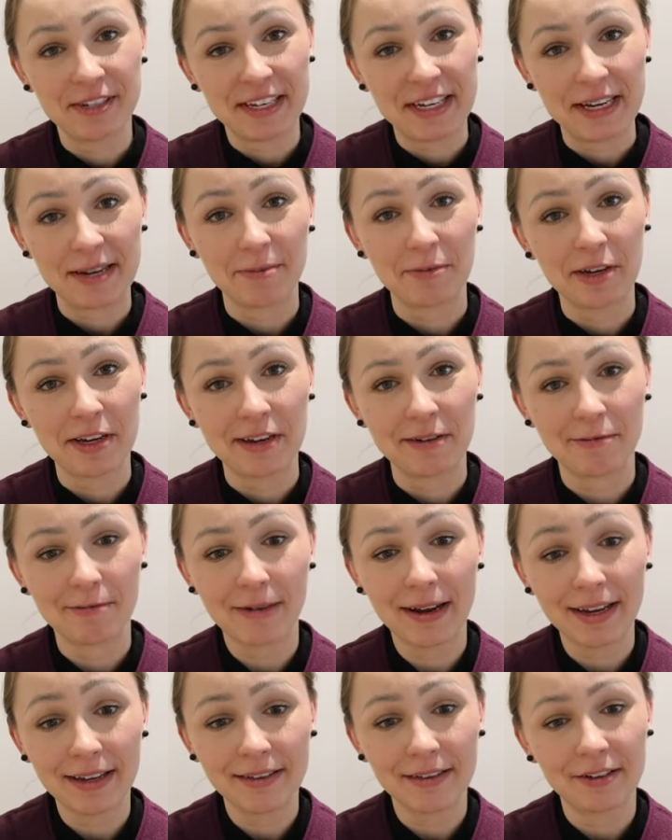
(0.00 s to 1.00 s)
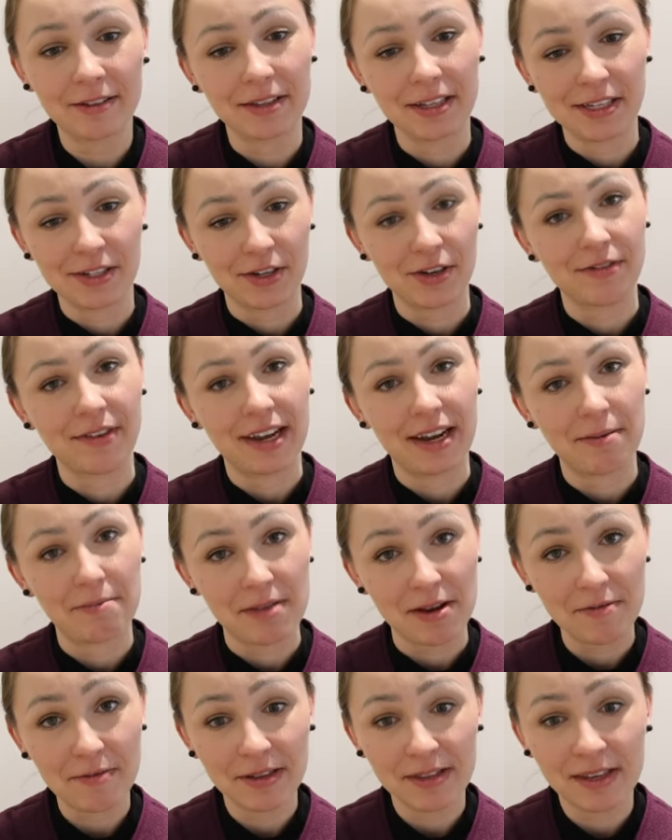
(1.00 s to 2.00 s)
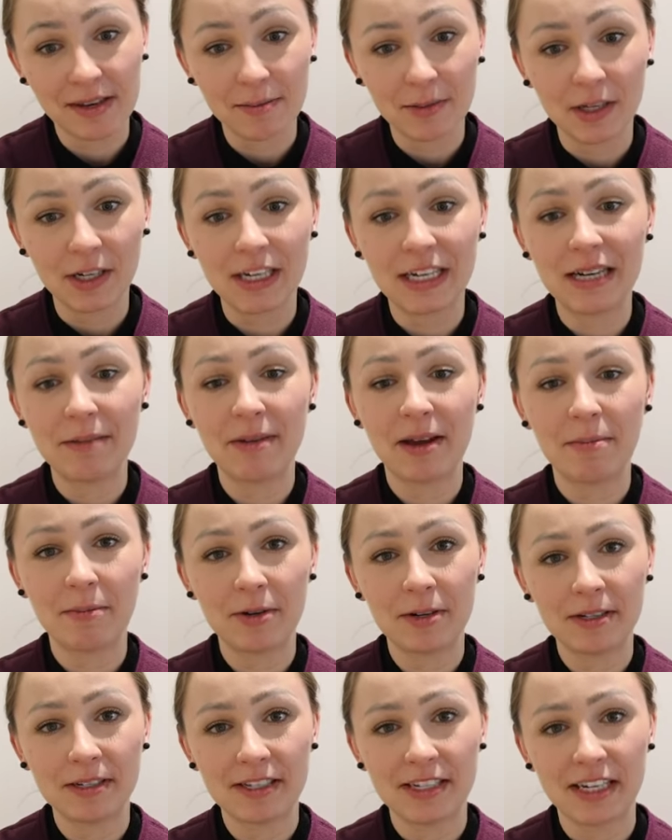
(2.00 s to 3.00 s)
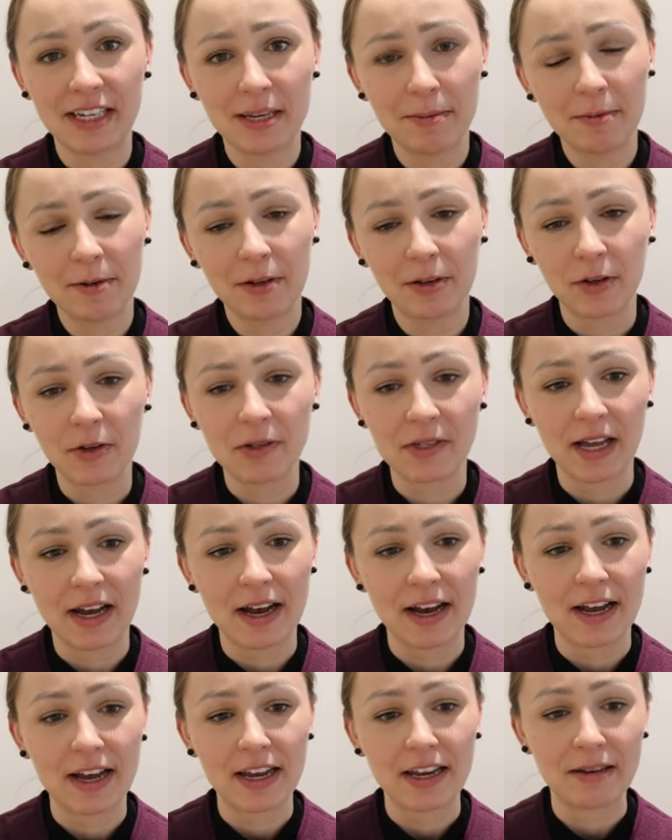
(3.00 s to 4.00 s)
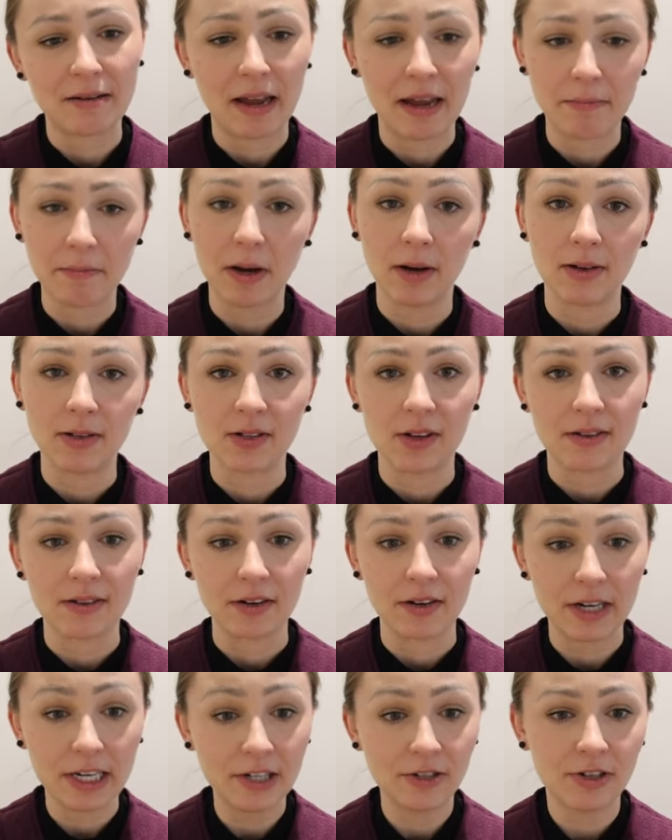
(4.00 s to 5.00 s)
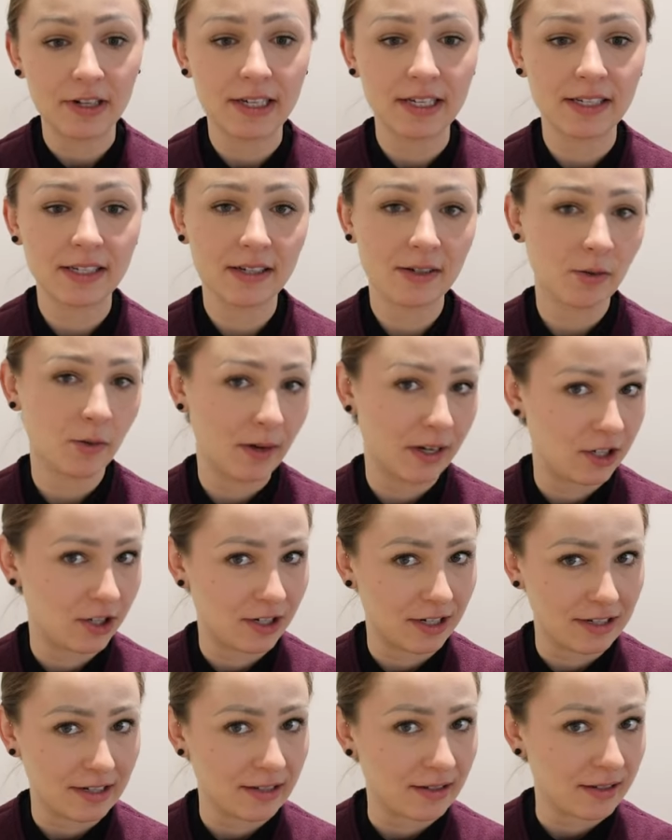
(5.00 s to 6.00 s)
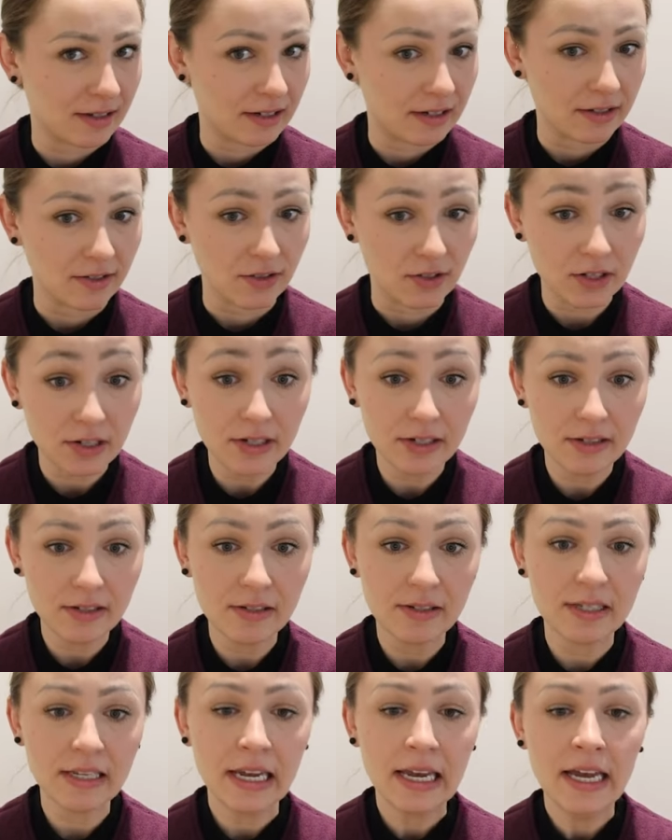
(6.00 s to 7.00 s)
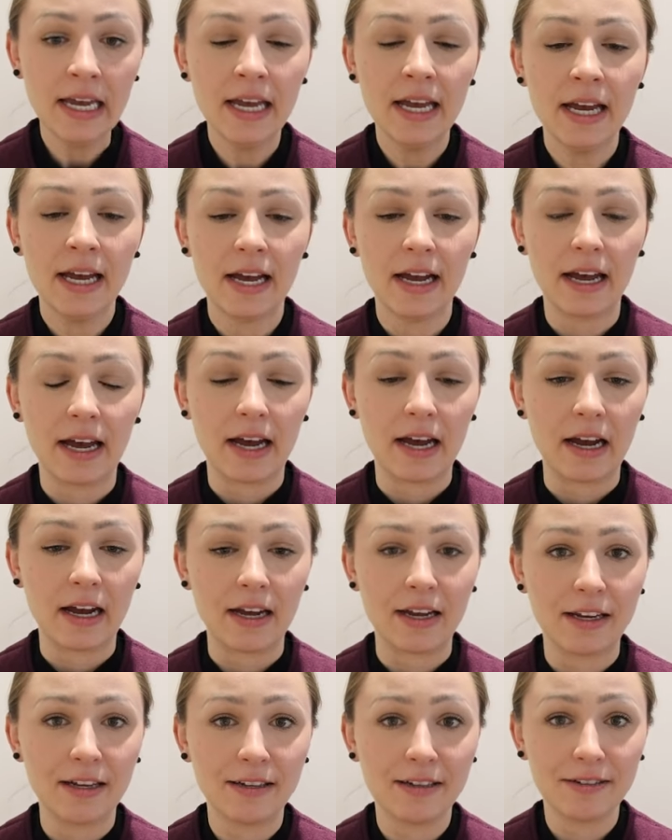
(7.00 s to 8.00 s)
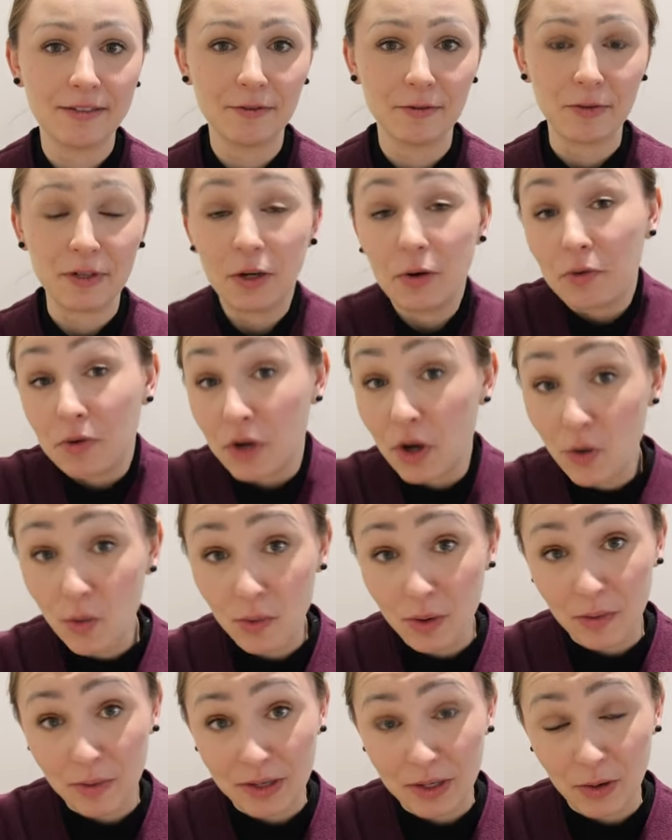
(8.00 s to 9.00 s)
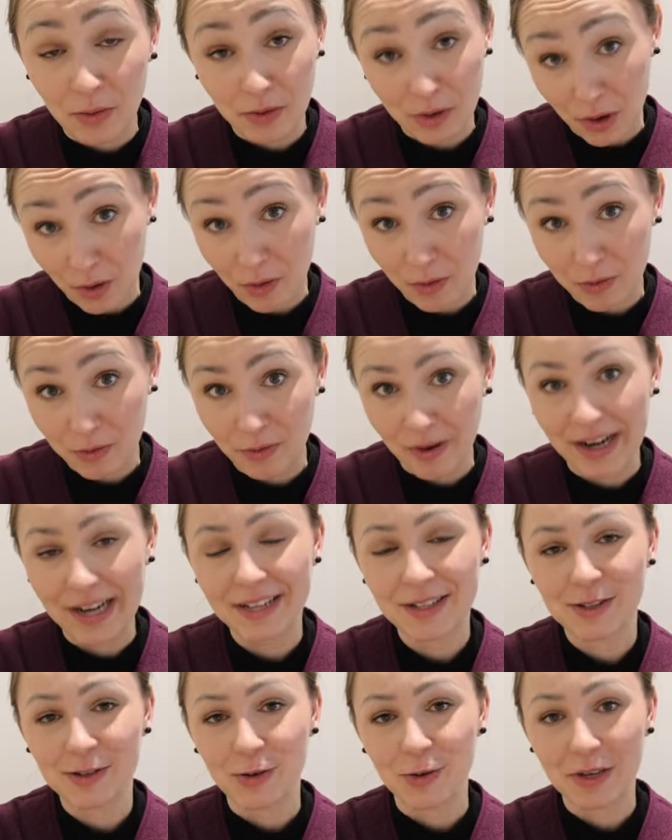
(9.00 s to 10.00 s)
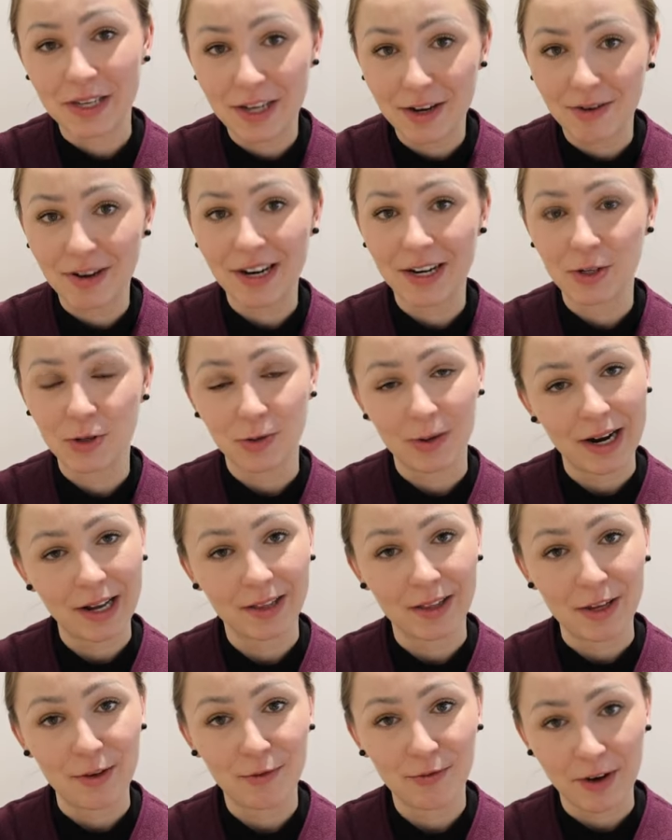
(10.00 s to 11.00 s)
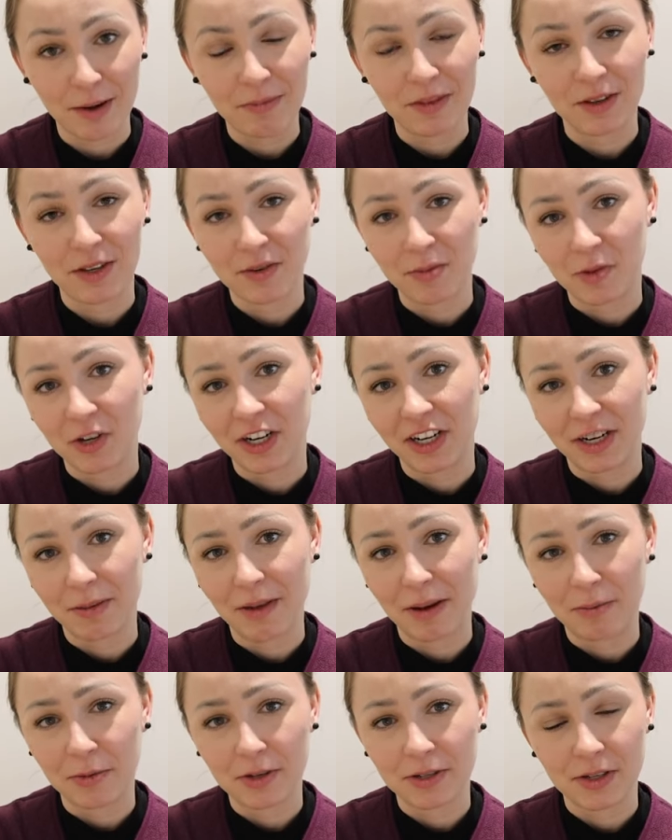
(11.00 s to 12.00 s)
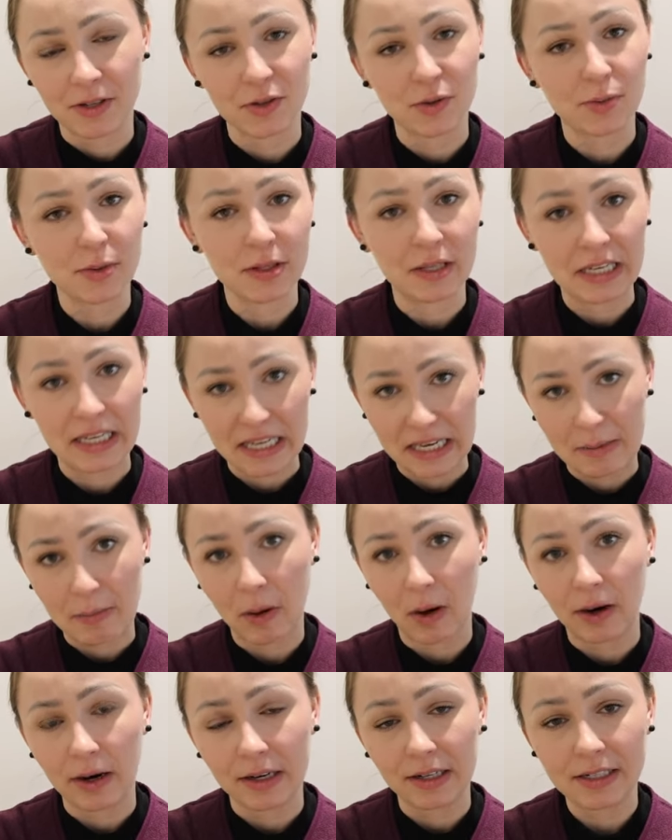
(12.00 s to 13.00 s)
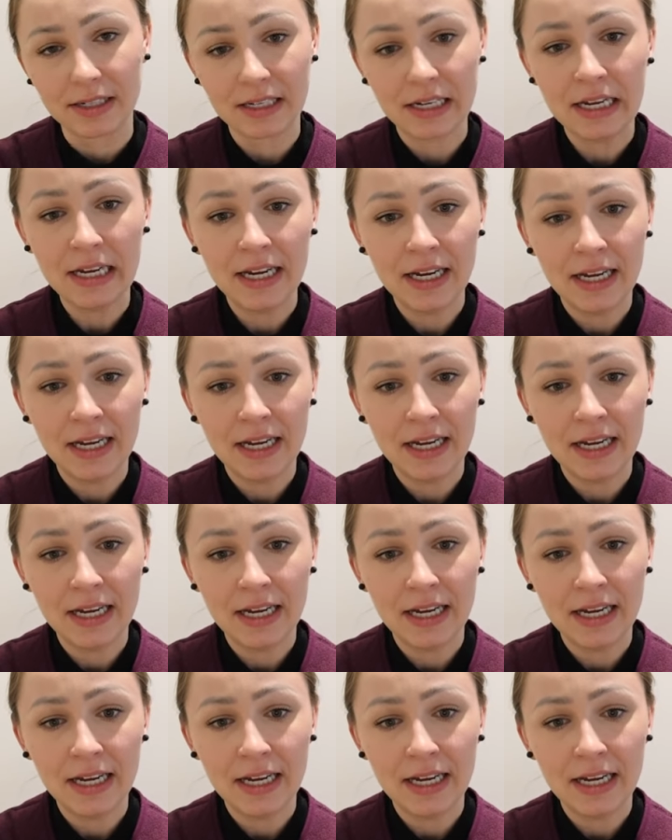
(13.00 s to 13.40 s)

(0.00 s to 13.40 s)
team, we regularly survey and meet with community members to keep a close eye and pulse on their interests, questions, and concerns. We don't know what we don't know, right? So hearing directly from the community members is a really key part.